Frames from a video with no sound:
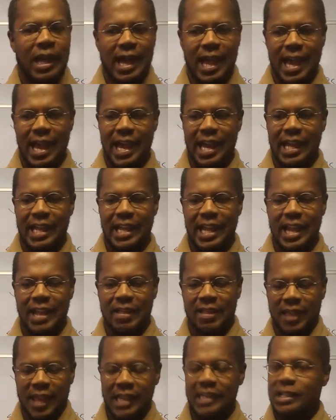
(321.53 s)
And
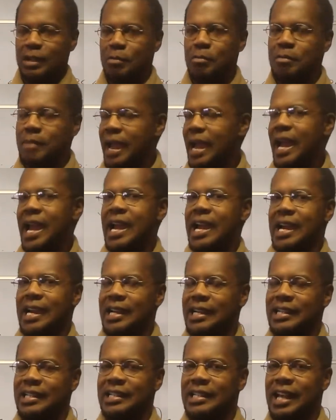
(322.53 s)
they
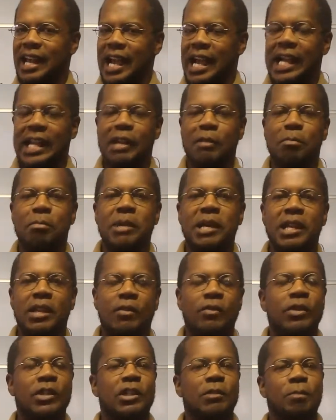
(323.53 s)
demand an
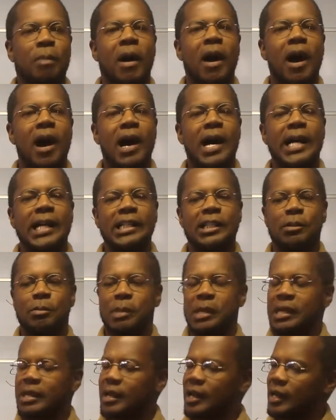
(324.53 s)
immediate response
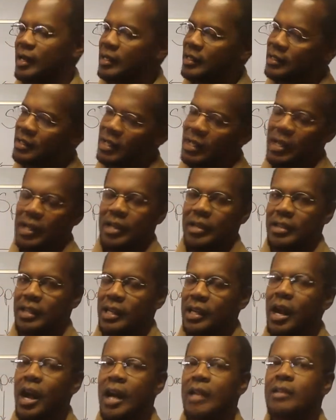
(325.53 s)
because the
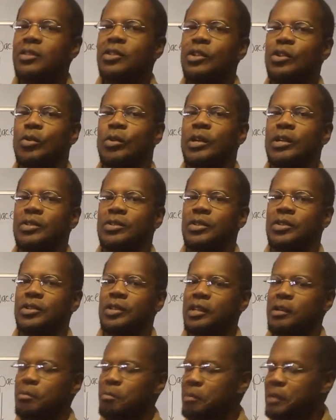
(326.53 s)
consequences
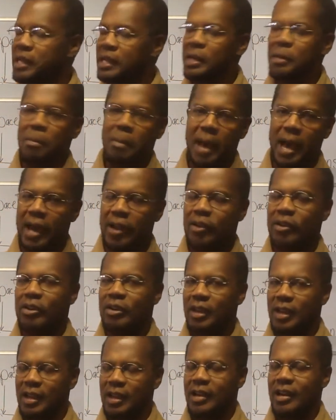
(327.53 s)
could mean a matter
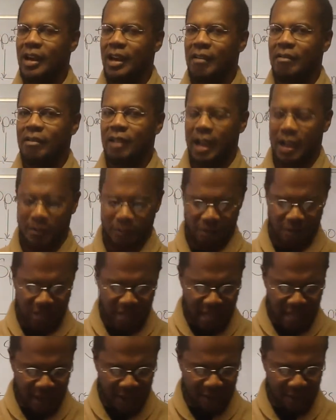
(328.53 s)
of life or
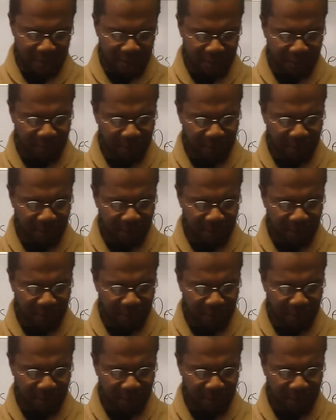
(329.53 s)
death.